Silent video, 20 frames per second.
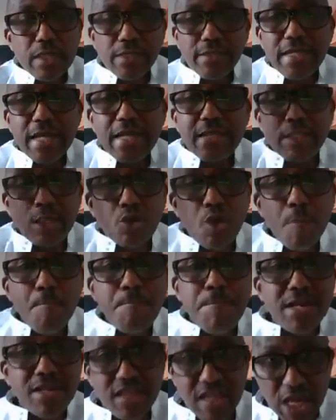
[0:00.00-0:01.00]
Then the
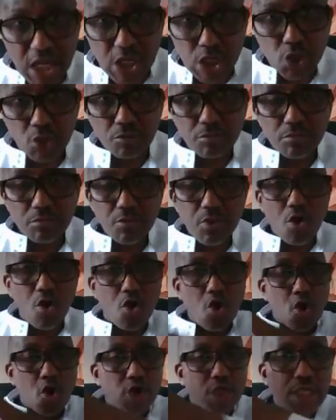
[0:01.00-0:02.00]
compensation
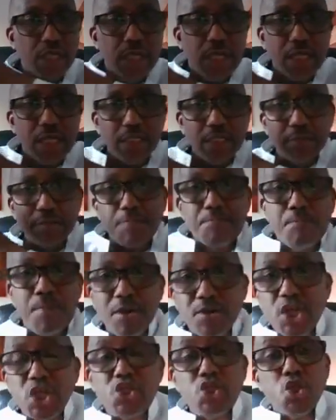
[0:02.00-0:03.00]
or the
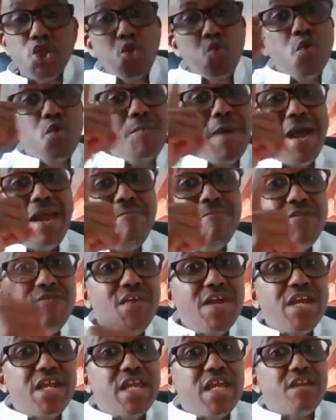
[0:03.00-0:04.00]
reparation would not be
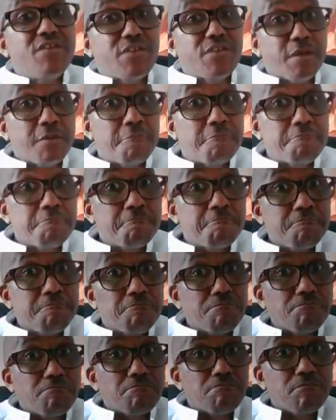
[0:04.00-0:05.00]
very easy
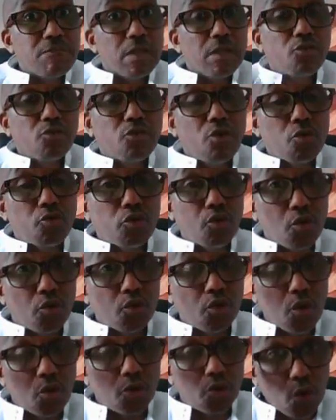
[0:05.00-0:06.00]
to
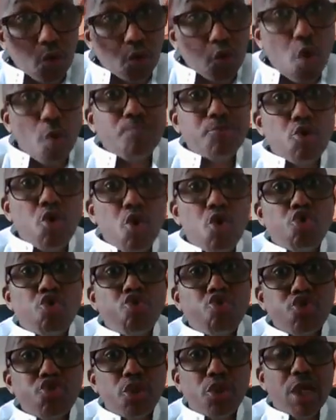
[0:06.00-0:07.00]
come to
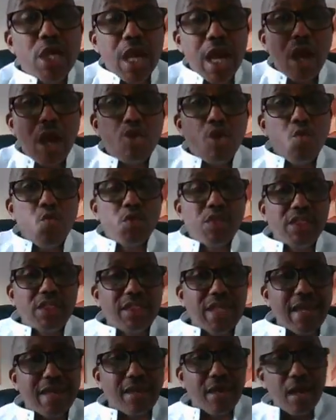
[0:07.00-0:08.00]
conclusion. How long would it
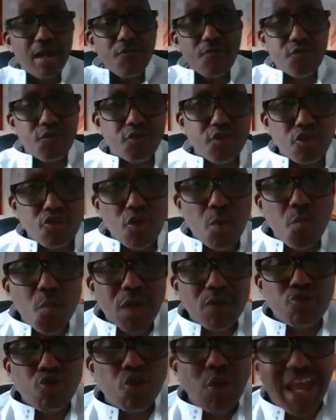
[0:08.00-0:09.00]
take for
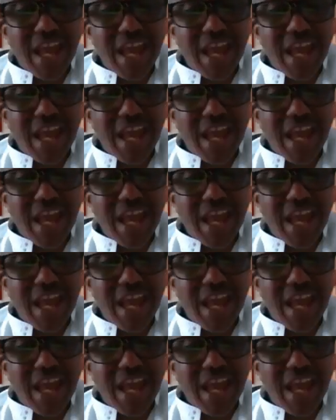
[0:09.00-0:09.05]
someone to